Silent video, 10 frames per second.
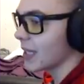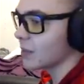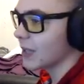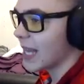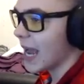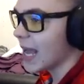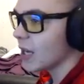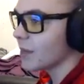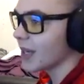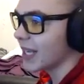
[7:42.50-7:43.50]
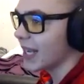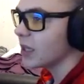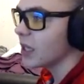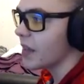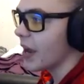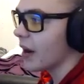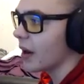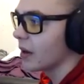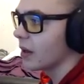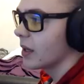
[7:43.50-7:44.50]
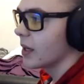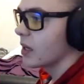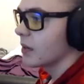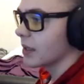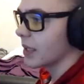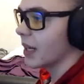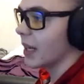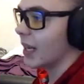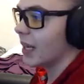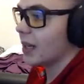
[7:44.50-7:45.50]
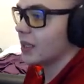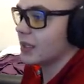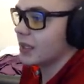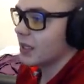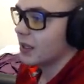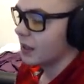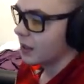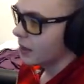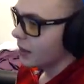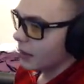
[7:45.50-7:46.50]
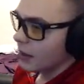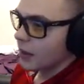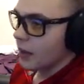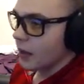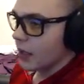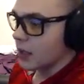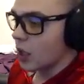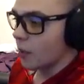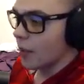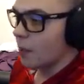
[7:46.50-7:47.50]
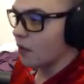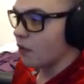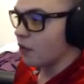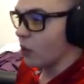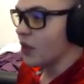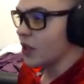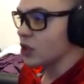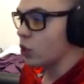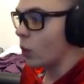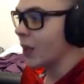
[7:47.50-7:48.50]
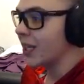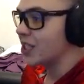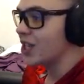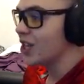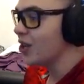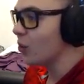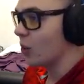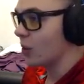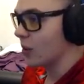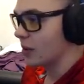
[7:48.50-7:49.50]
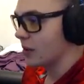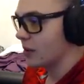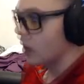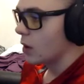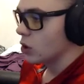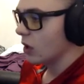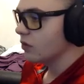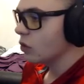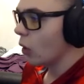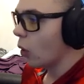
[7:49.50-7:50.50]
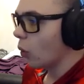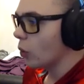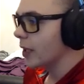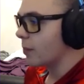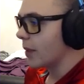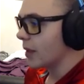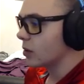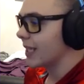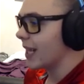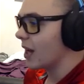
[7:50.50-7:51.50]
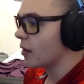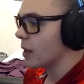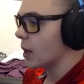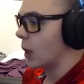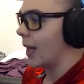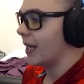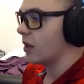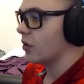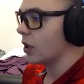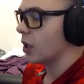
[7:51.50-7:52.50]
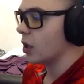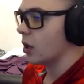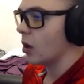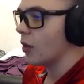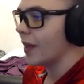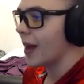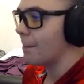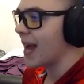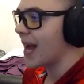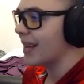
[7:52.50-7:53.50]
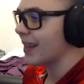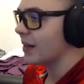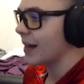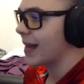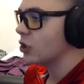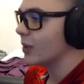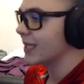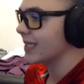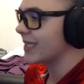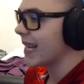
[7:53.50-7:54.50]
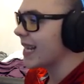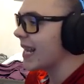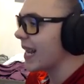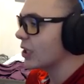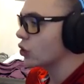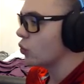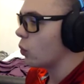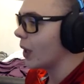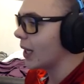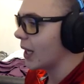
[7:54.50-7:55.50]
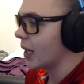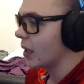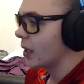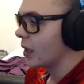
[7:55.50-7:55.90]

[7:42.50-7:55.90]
That's Takk McKinley there. That's going to hit us. It's going to break up a 4th and 22. So after a holding penalty on Atlanta, they're going to call that back there. Now to a 2nd and 20.